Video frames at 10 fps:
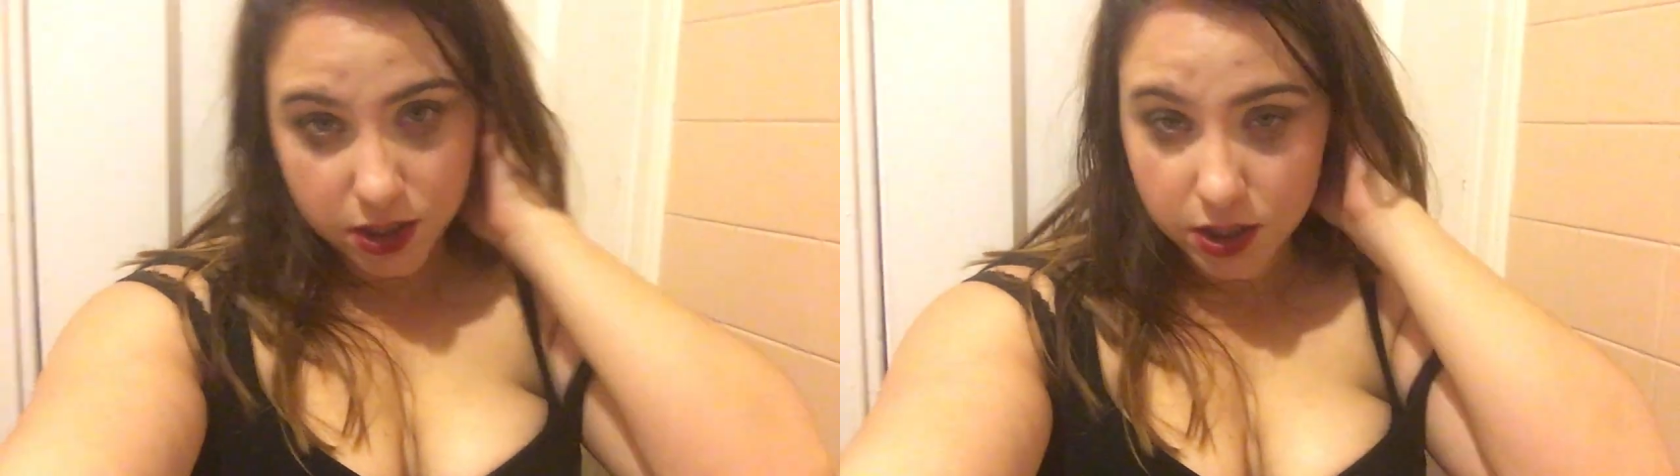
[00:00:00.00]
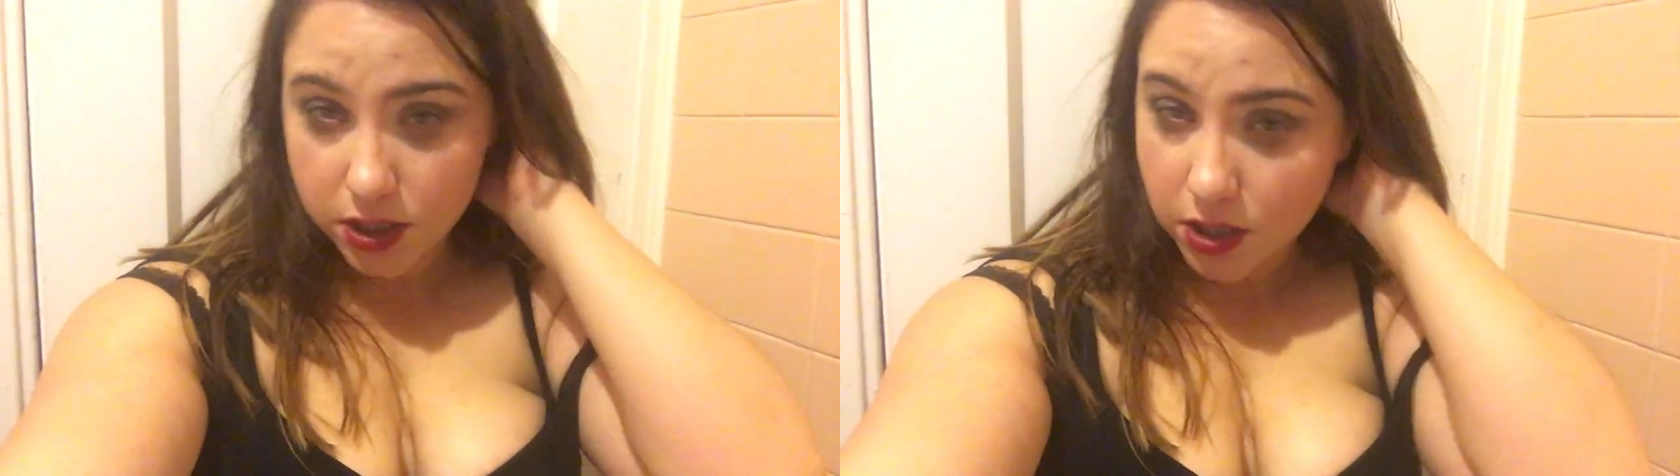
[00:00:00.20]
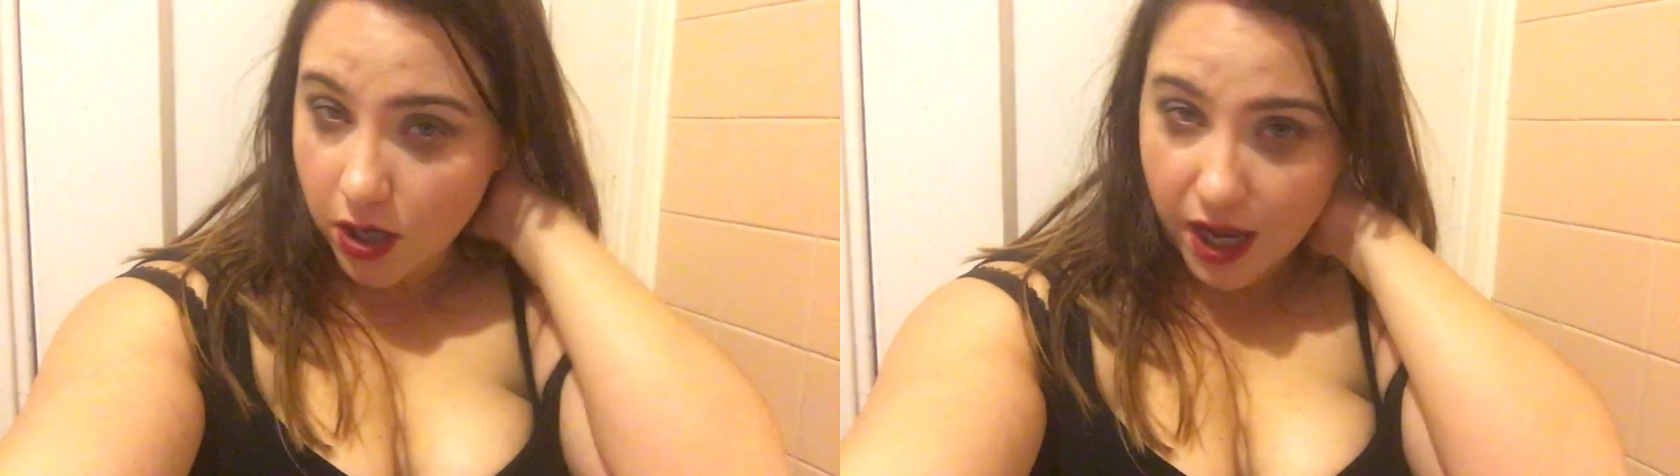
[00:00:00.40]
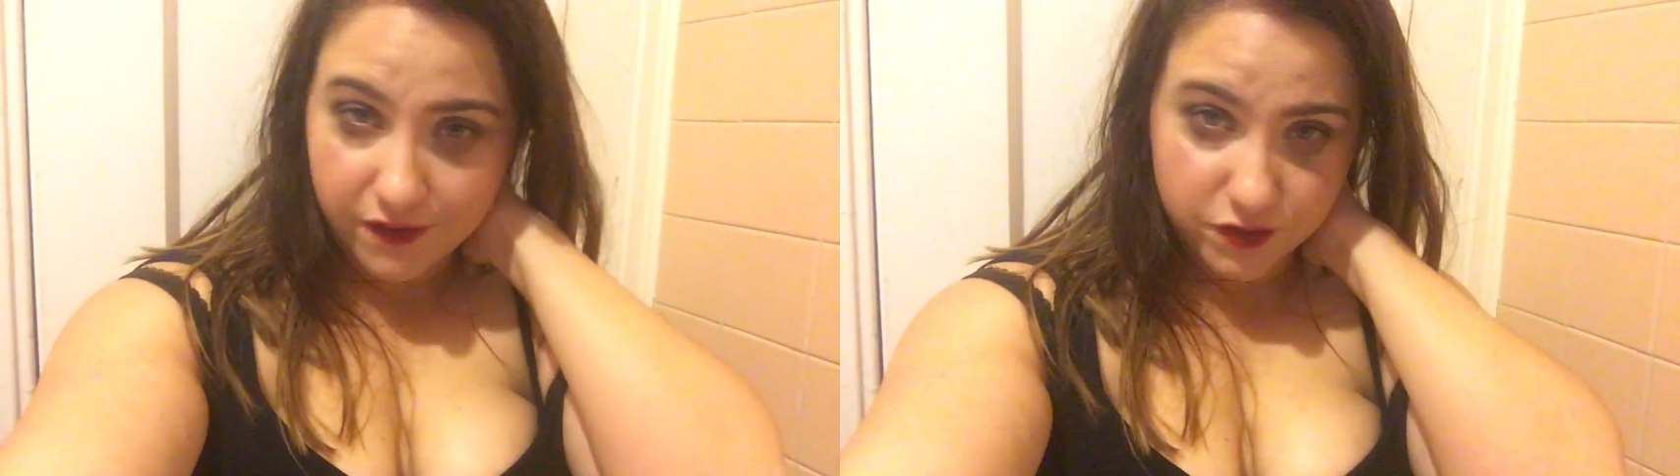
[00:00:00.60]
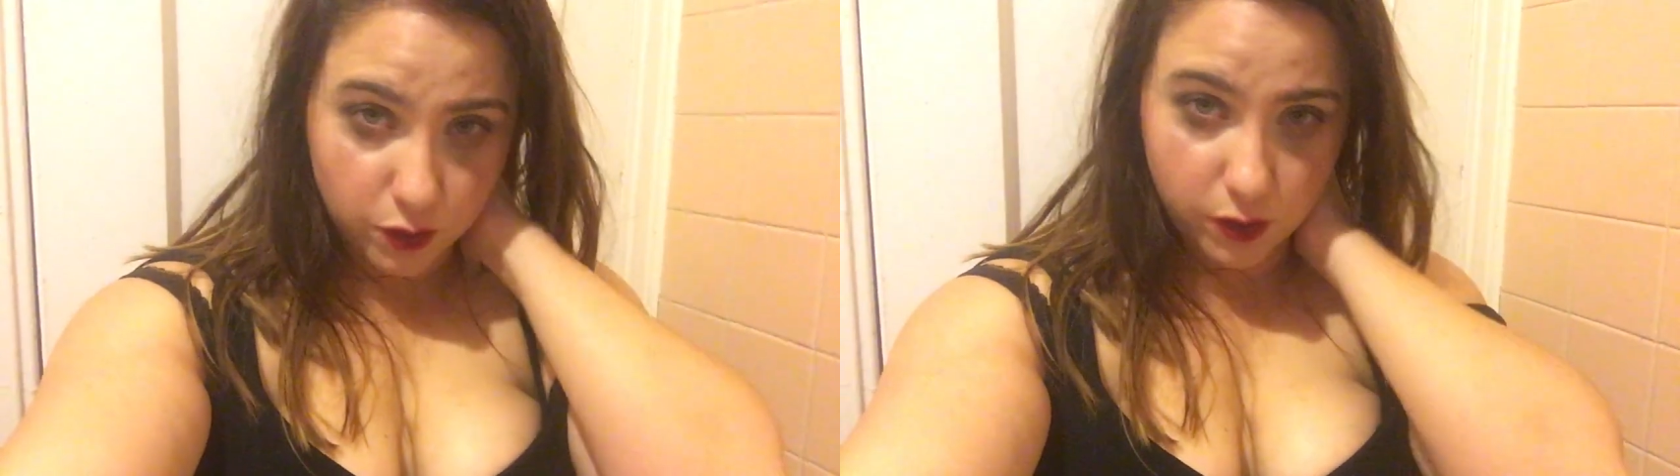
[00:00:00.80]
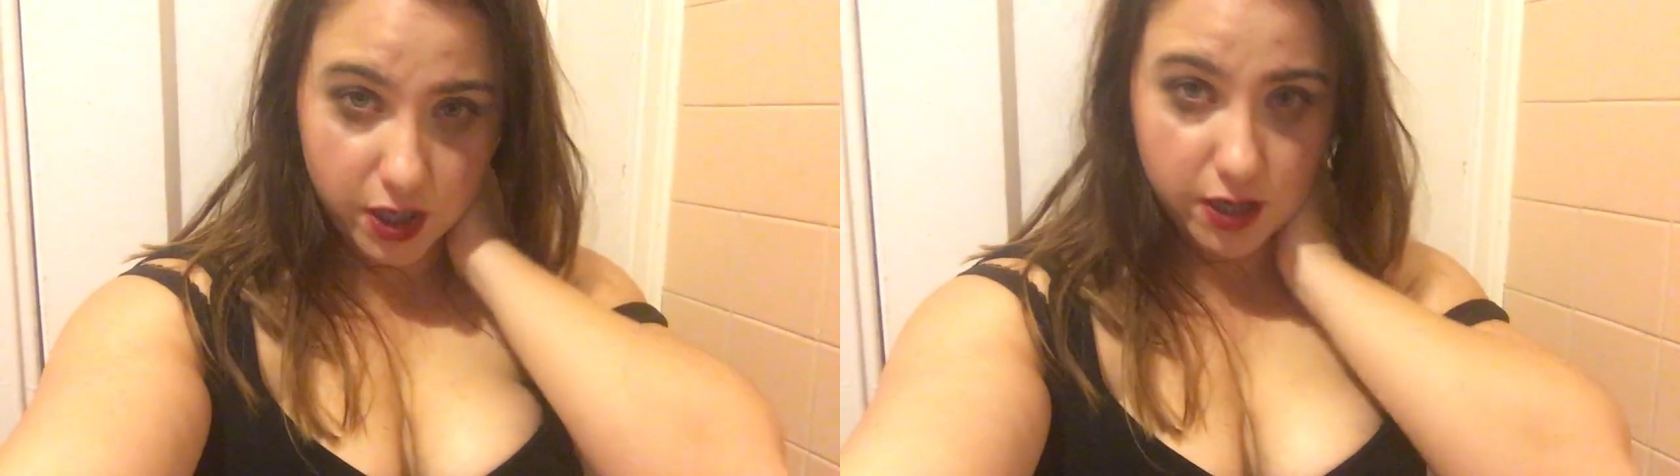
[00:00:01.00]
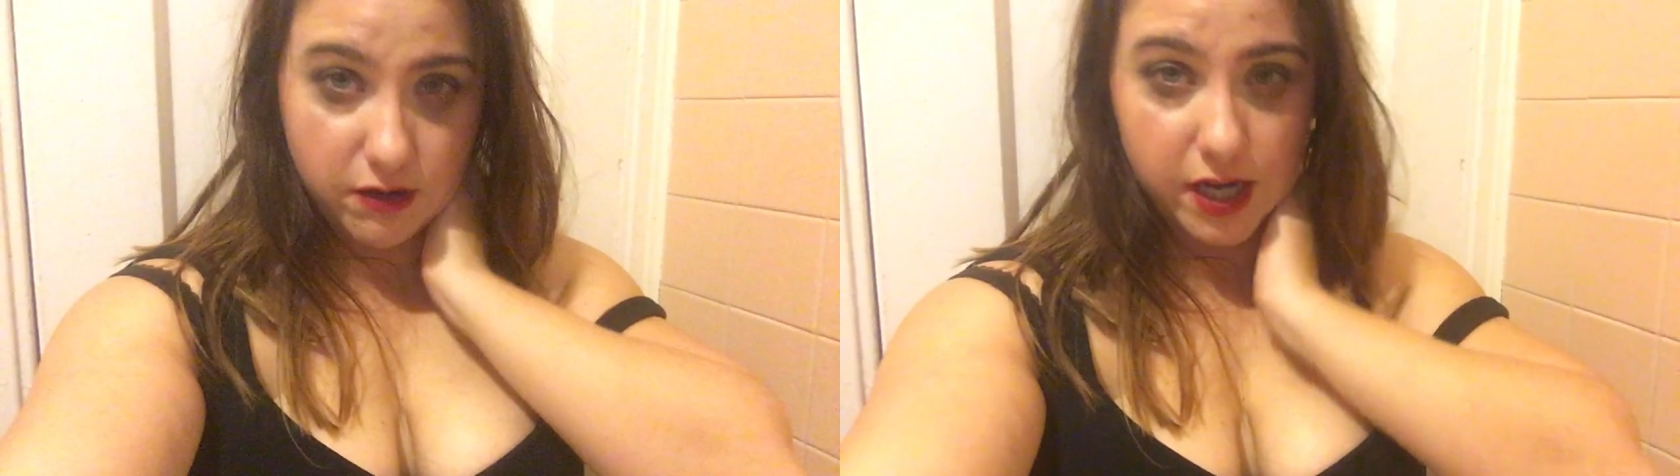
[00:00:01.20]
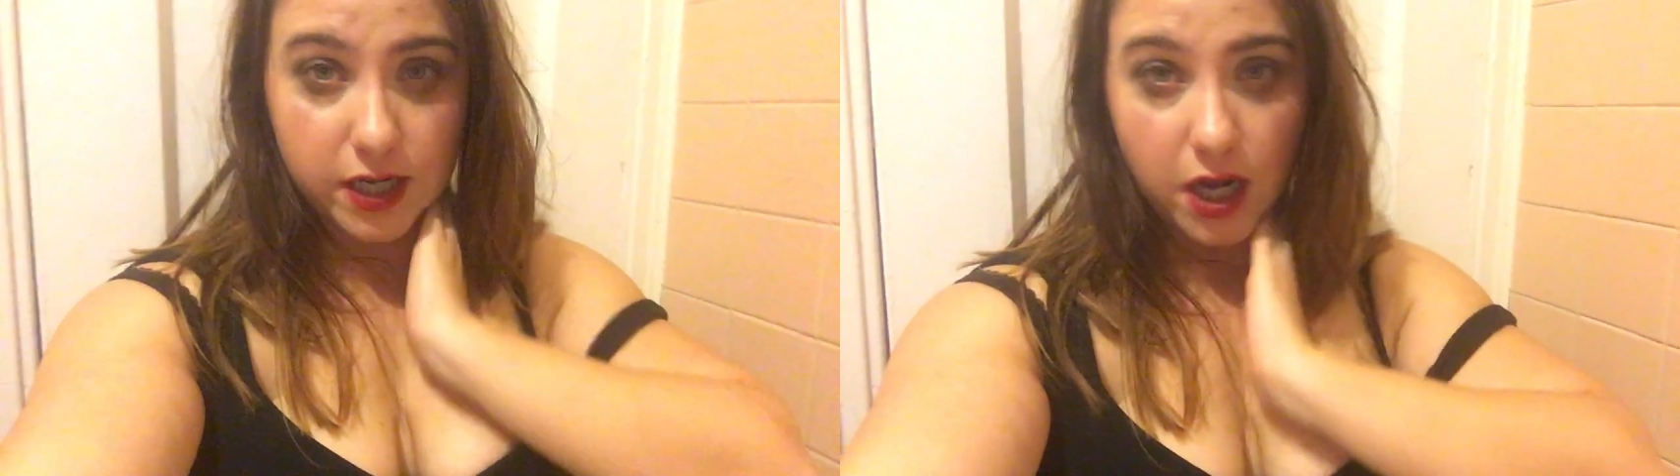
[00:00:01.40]
You don't have to worry
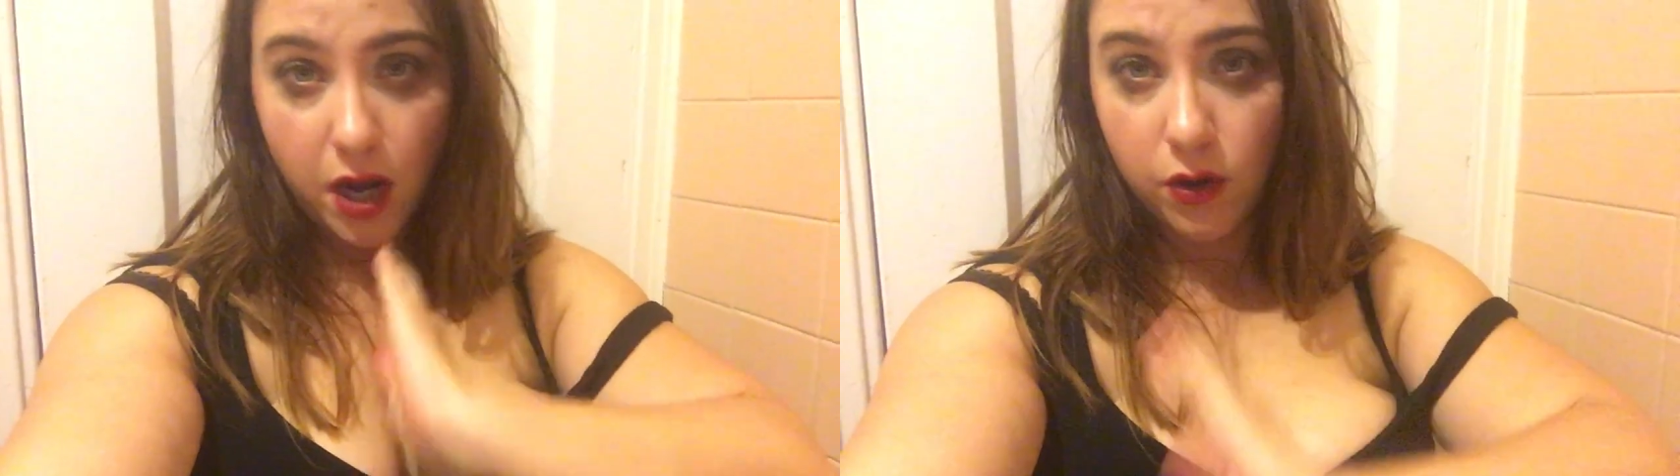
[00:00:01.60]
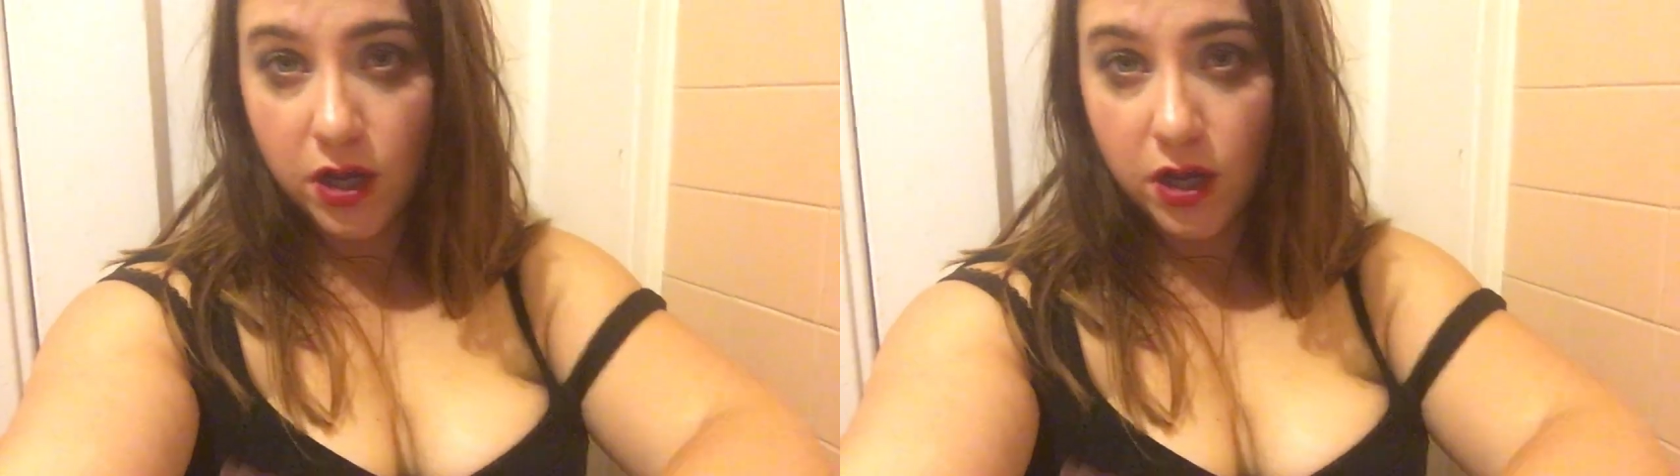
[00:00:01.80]
right now.